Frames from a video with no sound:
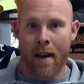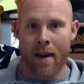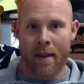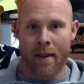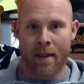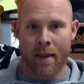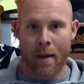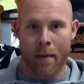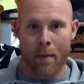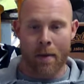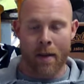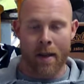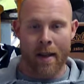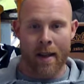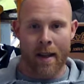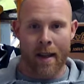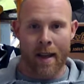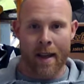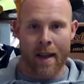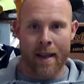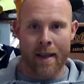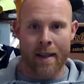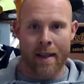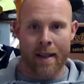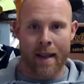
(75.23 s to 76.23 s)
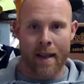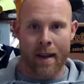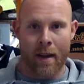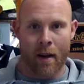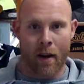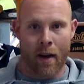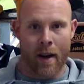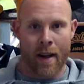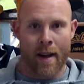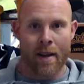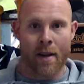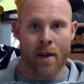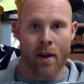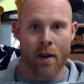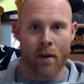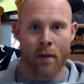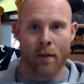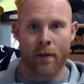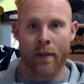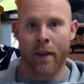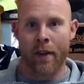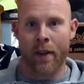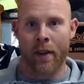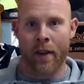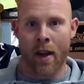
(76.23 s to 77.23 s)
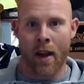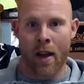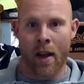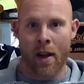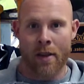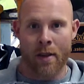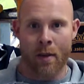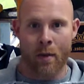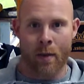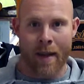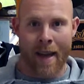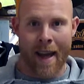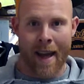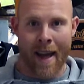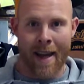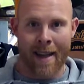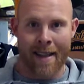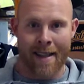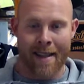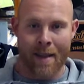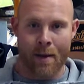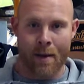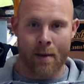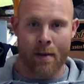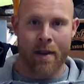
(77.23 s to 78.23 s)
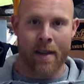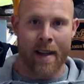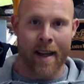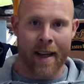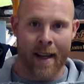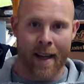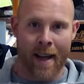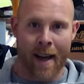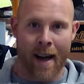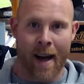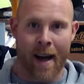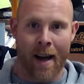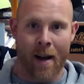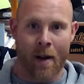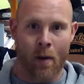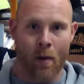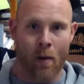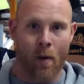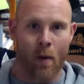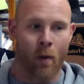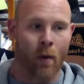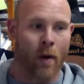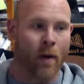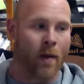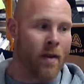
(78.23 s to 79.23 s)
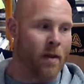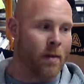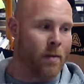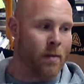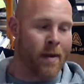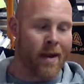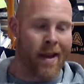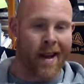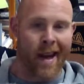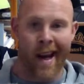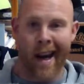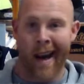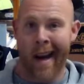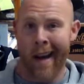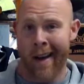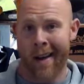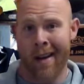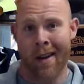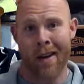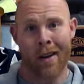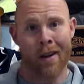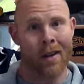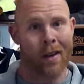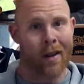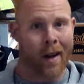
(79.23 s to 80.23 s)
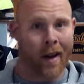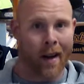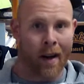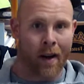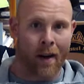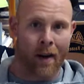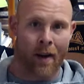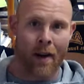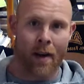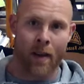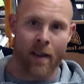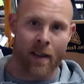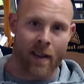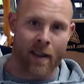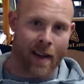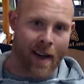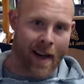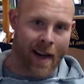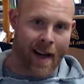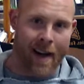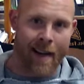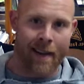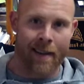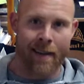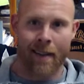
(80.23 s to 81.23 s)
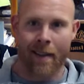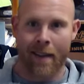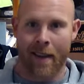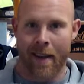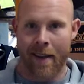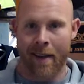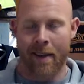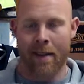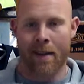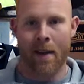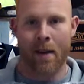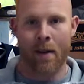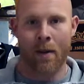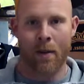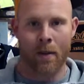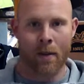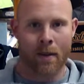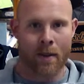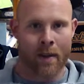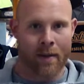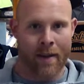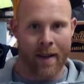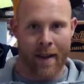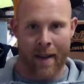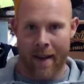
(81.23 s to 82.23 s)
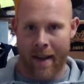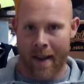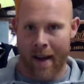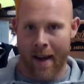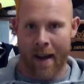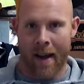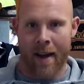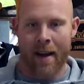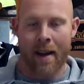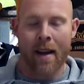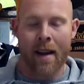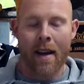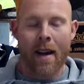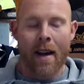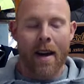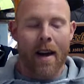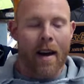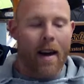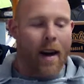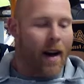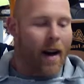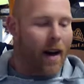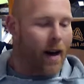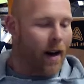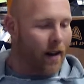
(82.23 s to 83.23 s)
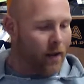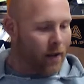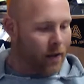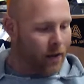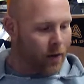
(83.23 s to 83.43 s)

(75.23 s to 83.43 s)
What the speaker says: something in our internal physiology that we can't see with the naked eye, or whether it be eye color, hair color, height, skin tone, stuff like that.